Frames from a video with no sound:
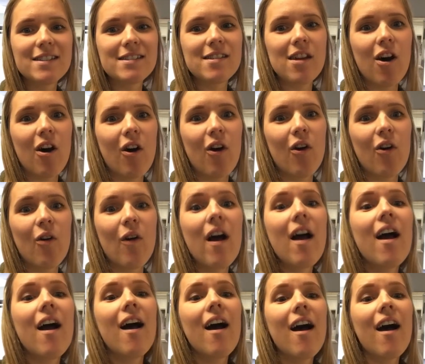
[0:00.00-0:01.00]
so,
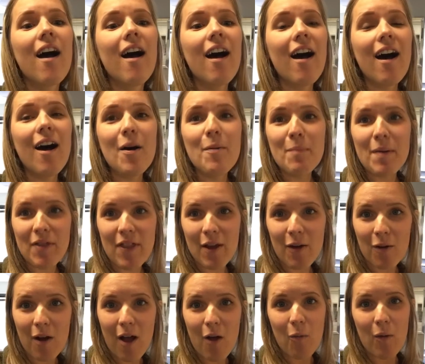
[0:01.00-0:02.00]
but they
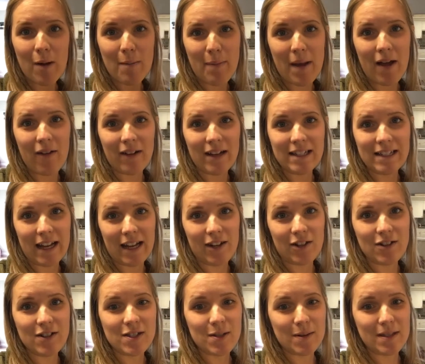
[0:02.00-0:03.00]
were all one pound
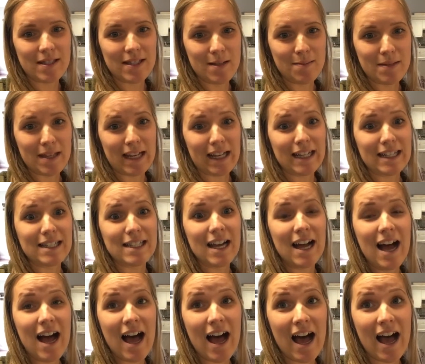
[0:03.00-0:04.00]
containers, so it seems like a
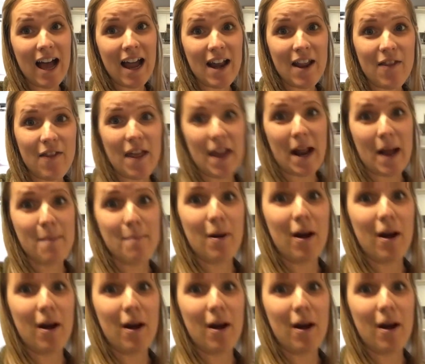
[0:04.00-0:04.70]
ton that I